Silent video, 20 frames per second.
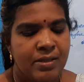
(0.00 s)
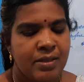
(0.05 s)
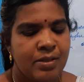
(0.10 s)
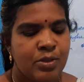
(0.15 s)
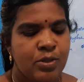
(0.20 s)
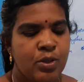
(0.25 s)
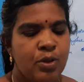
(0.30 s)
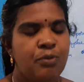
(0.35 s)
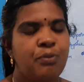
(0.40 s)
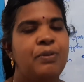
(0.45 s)

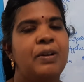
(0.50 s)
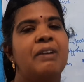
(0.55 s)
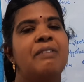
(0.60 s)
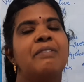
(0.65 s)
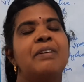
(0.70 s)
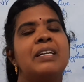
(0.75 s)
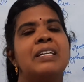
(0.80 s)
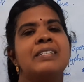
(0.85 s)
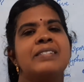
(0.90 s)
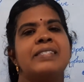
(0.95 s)
so
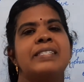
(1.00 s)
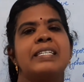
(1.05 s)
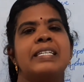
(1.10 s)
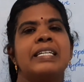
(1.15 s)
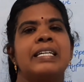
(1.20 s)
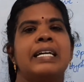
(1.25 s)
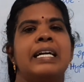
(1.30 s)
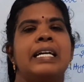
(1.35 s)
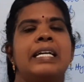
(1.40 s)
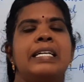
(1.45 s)
flower is
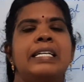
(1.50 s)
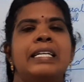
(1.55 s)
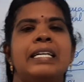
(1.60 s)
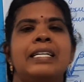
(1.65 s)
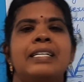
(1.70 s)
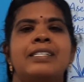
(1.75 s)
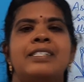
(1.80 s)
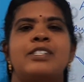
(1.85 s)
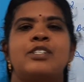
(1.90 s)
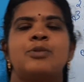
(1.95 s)
a
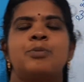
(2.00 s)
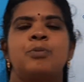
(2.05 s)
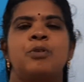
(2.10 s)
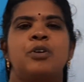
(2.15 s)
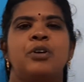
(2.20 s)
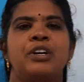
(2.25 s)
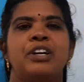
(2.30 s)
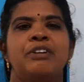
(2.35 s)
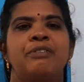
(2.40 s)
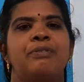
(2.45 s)
condensed
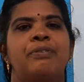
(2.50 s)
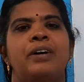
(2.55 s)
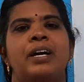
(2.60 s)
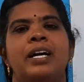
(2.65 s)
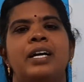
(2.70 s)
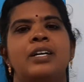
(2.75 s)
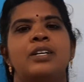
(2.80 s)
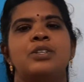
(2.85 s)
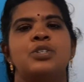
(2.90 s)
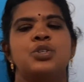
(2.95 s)

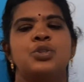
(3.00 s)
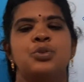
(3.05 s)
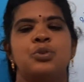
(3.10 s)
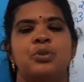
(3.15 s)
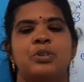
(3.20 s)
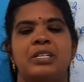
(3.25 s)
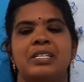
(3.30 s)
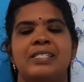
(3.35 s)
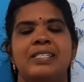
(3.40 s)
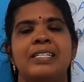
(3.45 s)
modified
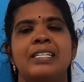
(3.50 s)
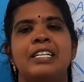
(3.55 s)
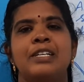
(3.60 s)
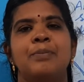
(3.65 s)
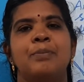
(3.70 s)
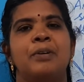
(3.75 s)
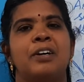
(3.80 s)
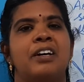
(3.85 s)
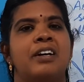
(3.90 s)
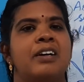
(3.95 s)
shoot, isn't
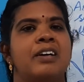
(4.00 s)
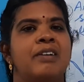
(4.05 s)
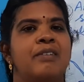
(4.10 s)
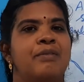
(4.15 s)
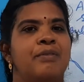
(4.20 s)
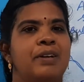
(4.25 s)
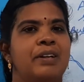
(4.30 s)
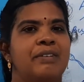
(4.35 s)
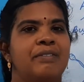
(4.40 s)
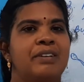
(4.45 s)
it, ma?
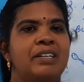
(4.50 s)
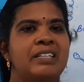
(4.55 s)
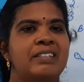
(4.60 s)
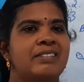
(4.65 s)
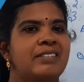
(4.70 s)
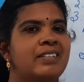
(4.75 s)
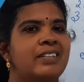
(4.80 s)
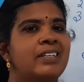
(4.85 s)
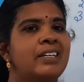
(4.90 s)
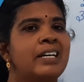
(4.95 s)
Flower
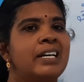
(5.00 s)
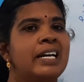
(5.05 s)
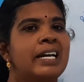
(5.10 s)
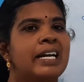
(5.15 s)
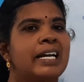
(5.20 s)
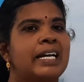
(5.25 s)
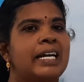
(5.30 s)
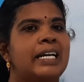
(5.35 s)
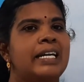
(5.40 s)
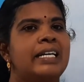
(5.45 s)
is a
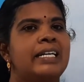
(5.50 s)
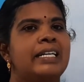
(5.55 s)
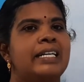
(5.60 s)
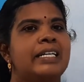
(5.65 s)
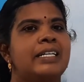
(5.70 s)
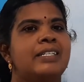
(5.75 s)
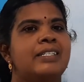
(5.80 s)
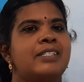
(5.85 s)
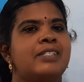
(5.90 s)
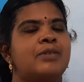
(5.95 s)

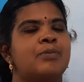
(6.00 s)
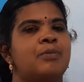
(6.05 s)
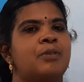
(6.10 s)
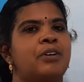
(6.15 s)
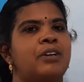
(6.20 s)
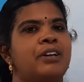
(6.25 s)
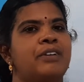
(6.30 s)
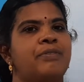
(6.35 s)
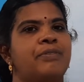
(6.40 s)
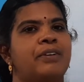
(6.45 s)
condensed
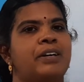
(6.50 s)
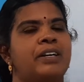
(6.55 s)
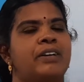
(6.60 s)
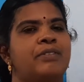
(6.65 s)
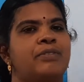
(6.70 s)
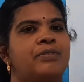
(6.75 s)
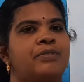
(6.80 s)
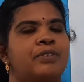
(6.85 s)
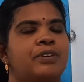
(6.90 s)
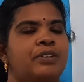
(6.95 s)

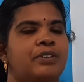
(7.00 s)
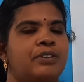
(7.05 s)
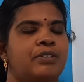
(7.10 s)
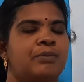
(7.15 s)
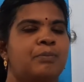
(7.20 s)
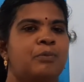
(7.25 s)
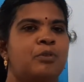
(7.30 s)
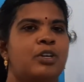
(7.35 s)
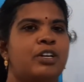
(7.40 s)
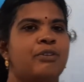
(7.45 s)
modified
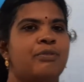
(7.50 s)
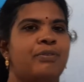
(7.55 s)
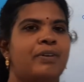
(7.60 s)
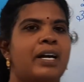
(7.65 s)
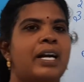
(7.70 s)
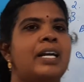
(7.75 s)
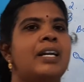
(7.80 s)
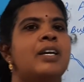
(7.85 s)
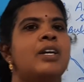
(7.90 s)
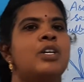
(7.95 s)

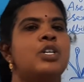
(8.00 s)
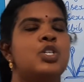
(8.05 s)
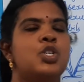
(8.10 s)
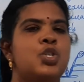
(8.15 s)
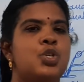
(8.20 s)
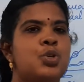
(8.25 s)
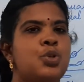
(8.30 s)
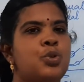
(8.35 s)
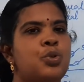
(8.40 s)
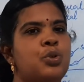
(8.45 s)

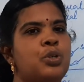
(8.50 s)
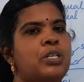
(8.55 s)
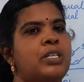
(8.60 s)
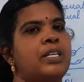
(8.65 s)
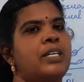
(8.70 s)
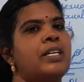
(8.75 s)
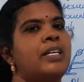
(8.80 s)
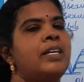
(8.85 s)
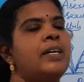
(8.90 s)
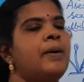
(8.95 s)
shoot.
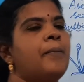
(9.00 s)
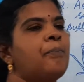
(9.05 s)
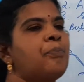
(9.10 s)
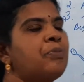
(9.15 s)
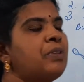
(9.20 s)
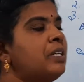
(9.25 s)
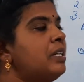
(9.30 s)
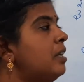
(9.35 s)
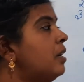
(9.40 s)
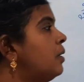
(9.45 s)

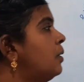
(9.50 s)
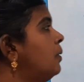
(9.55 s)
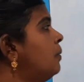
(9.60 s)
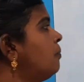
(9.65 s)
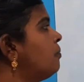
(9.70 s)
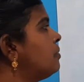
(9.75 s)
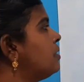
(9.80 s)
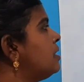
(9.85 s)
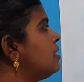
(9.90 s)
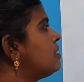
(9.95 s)

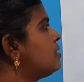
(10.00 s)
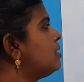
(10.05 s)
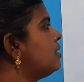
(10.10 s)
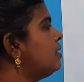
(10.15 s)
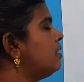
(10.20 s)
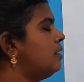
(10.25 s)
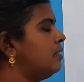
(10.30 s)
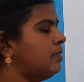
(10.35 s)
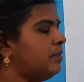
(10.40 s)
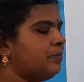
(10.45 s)
Now this
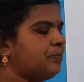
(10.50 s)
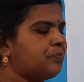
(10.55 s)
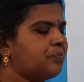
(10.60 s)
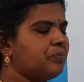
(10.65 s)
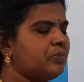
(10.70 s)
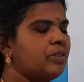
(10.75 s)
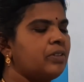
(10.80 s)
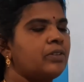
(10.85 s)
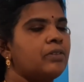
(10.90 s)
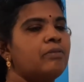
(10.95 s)

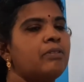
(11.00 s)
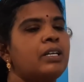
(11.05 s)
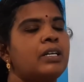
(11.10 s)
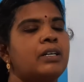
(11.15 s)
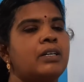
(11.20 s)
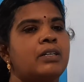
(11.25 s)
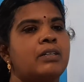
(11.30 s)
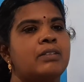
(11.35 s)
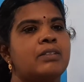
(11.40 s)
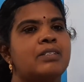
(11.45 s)
you
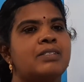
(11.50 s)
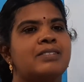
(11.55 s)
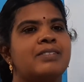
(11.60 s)
are